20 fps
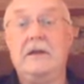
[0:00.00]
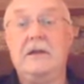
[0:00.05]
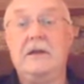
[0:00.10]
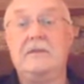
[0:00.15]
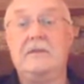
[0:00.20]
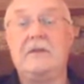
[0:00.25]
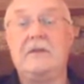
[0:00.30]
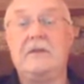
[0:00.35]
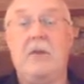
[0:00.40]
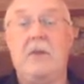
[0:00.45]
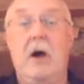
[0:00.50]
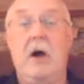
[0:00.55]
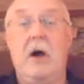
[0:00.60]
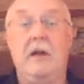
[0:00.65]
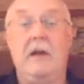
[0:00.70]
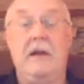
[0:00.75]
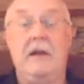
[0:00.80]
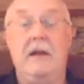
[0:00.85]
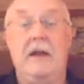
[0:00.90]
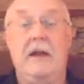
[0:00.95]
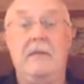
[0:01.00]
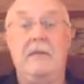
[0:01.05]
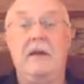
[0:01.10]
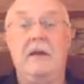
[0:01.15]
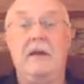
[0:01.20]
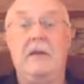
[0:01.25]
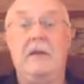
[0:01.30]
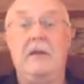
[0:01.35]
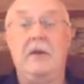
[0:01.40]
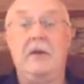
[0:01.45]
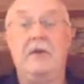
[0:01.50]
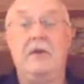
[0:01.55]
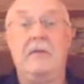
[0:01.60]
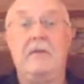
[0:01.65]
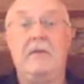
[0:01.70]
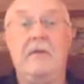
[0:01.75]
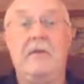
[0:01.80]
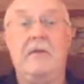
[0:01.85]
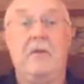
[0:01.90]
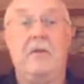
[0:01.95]
some smaller than a
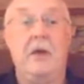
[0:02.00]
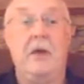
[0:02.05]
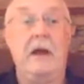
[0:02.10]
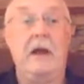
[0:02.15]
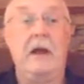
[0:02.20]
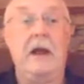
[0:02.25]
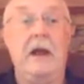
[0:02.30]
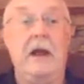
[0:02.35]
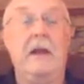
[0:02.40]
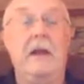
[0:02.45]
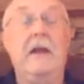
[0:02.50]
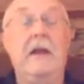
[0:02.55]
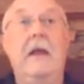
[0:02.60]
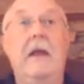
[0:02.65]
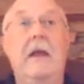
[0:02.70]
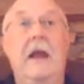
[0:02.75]
W10 by 49,